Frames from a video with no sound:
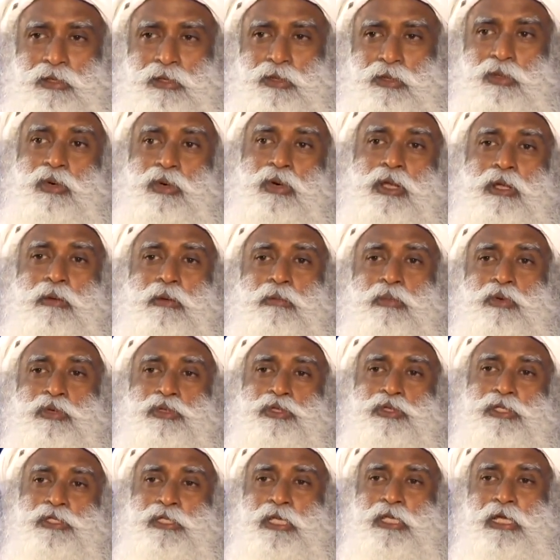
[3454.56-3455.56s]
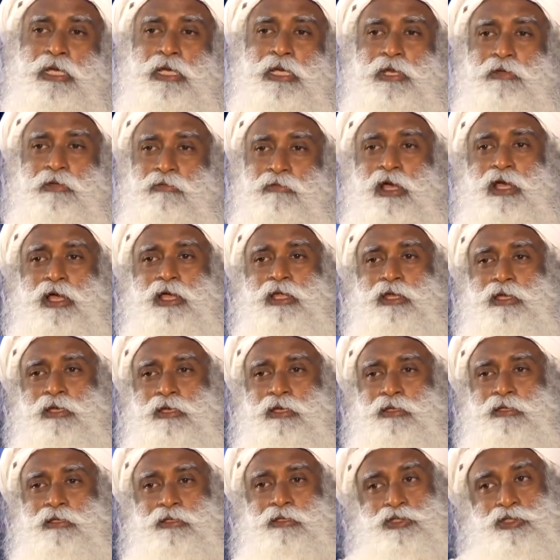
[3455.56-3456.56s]
your emotions are divine.
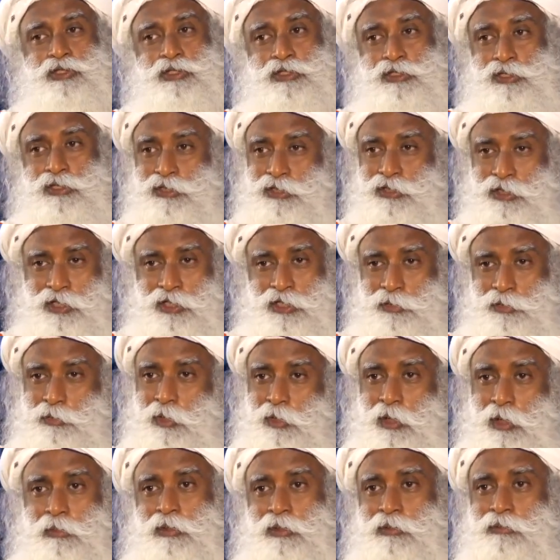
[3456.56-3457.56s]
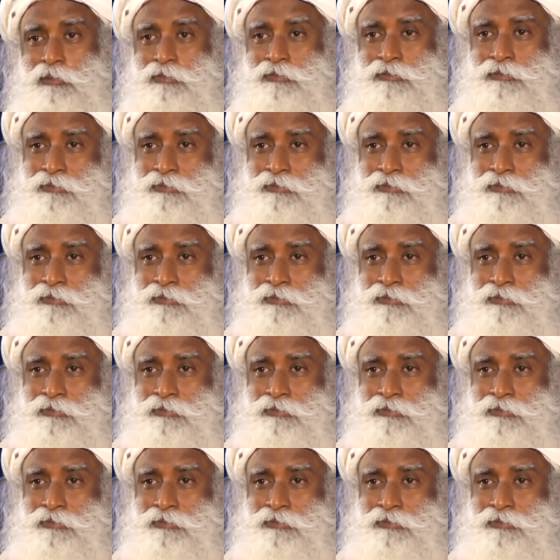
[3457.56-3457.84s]
This is a serious problem.